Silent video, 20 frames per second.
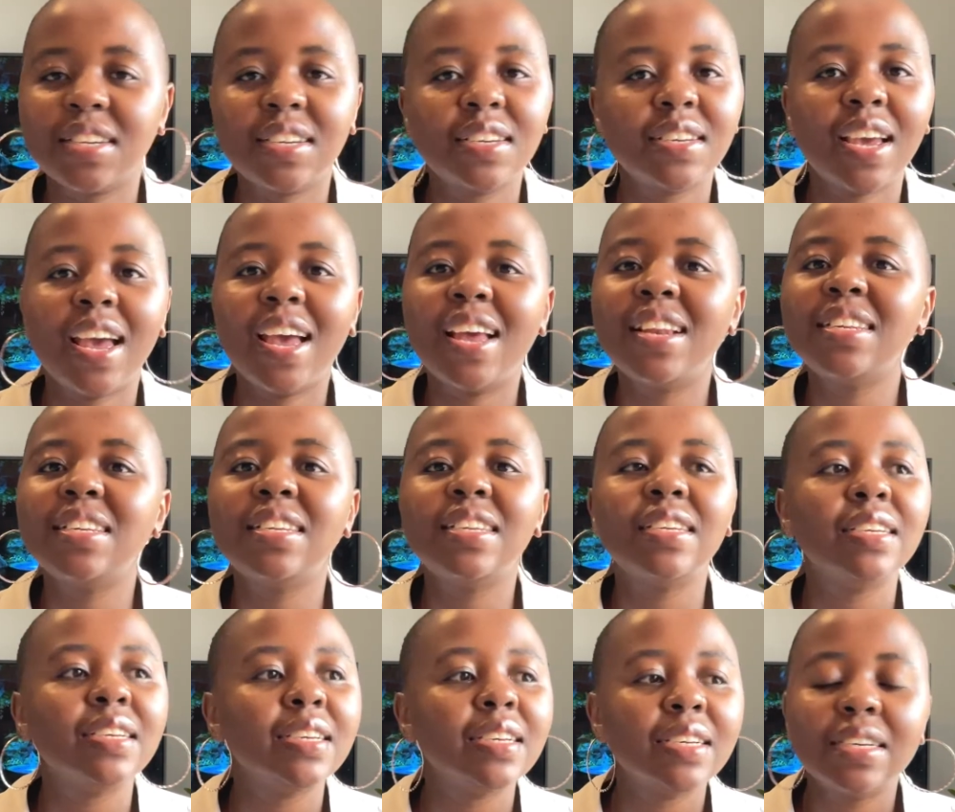and
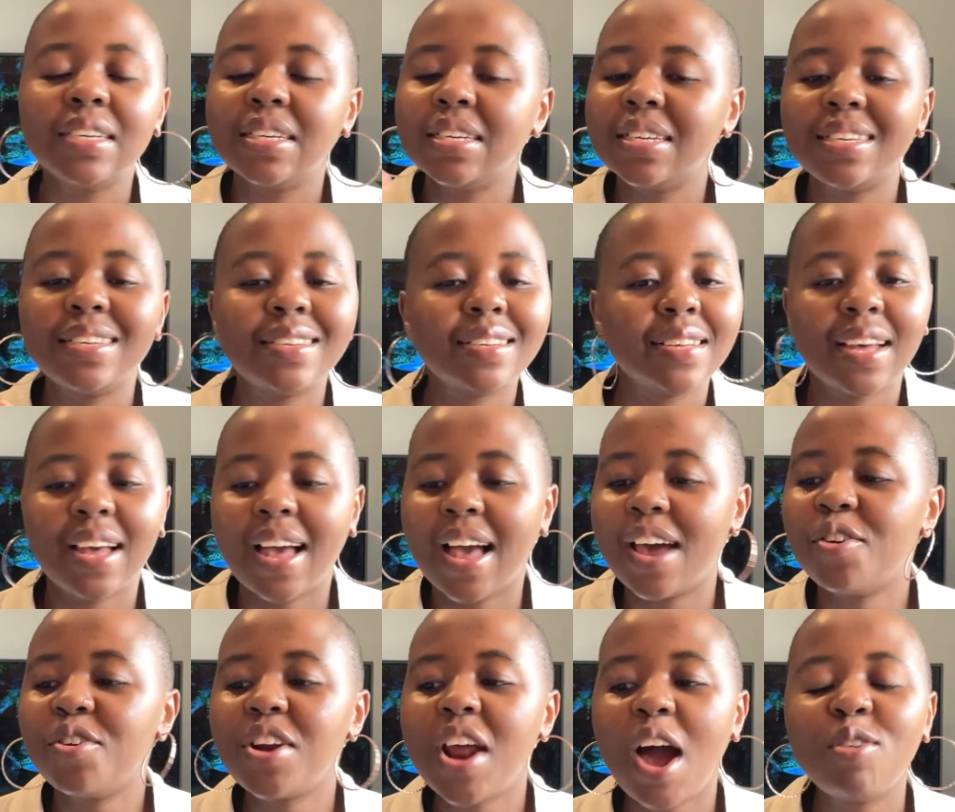I
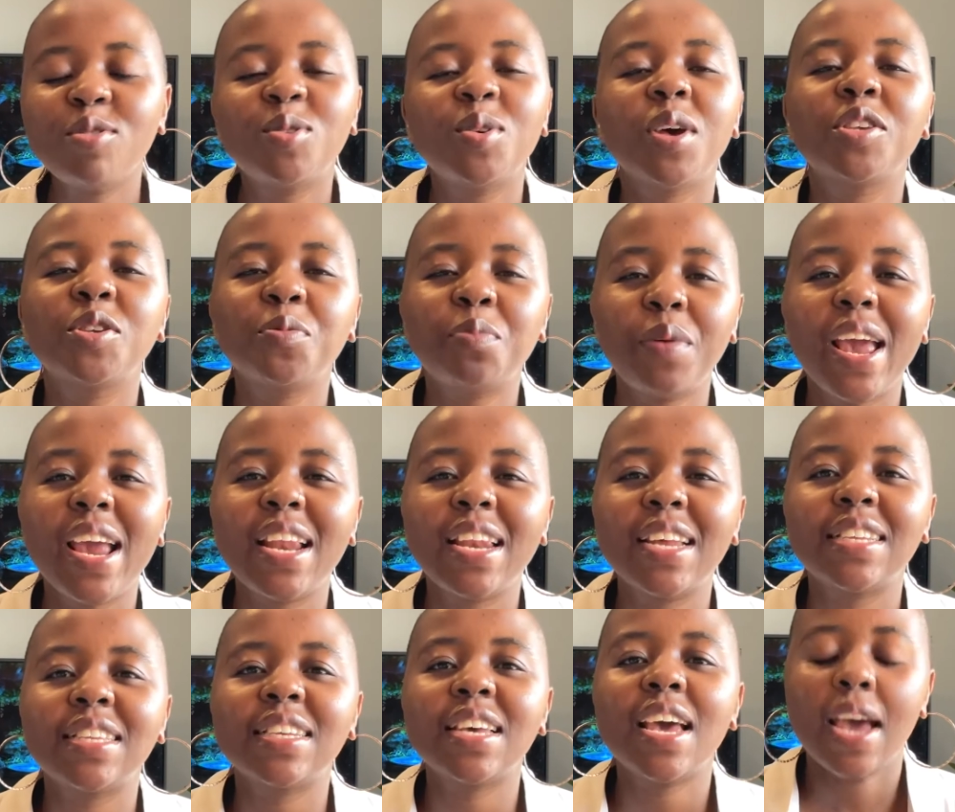don't know how to explain it.